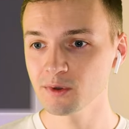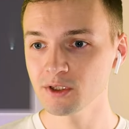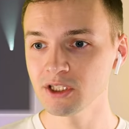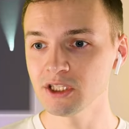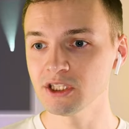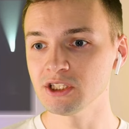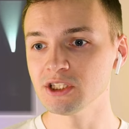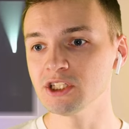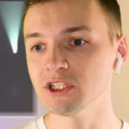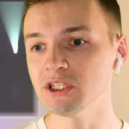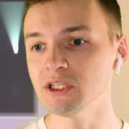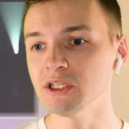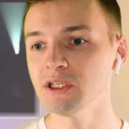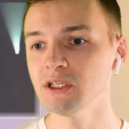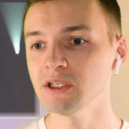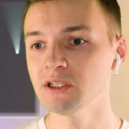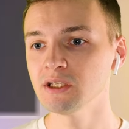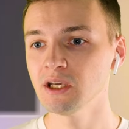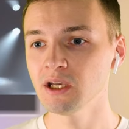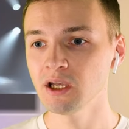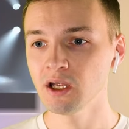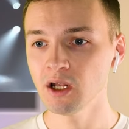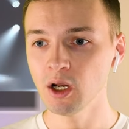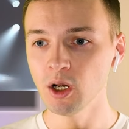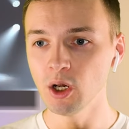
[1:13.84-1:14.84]

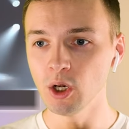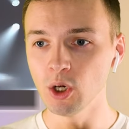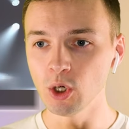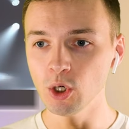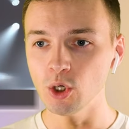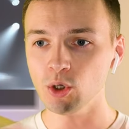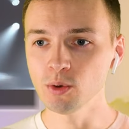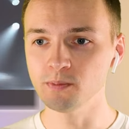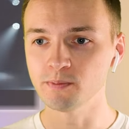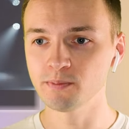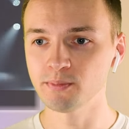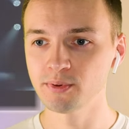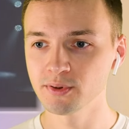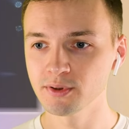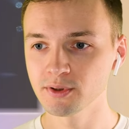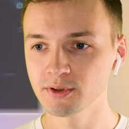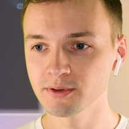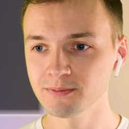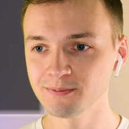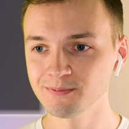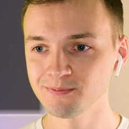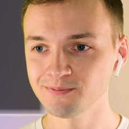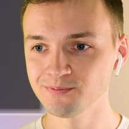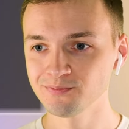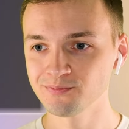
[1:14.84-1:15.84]
Bonnici, Loop.
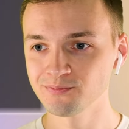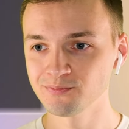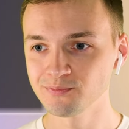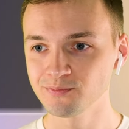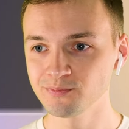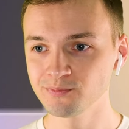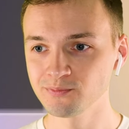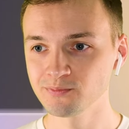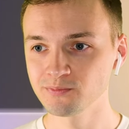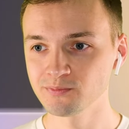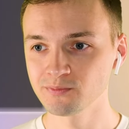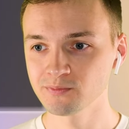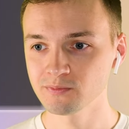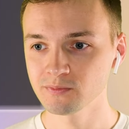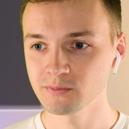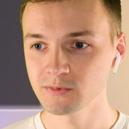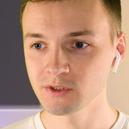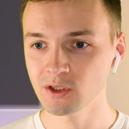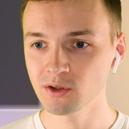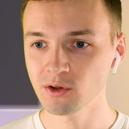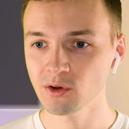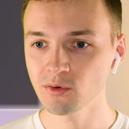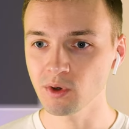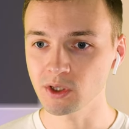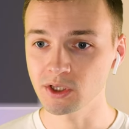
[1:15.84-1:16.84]

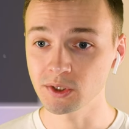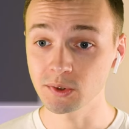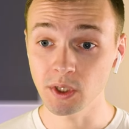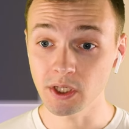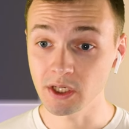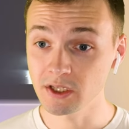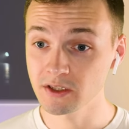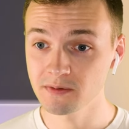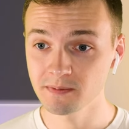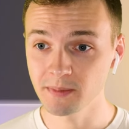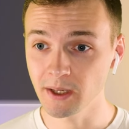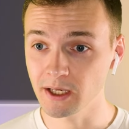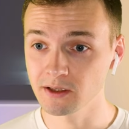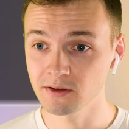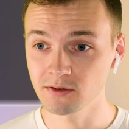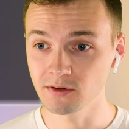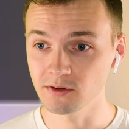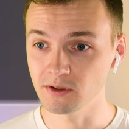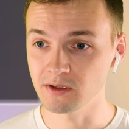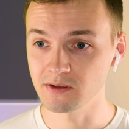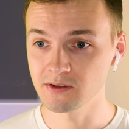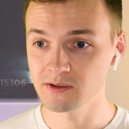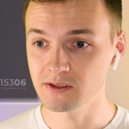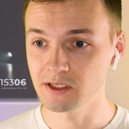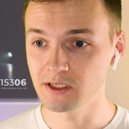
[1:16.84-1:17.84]
Don't know what to expect,
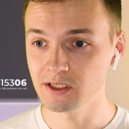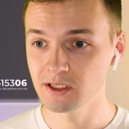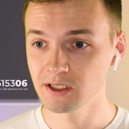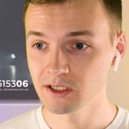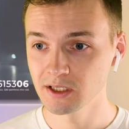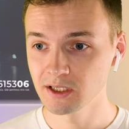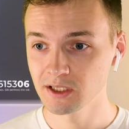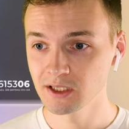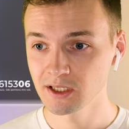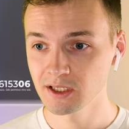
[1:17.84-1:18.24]
honestly.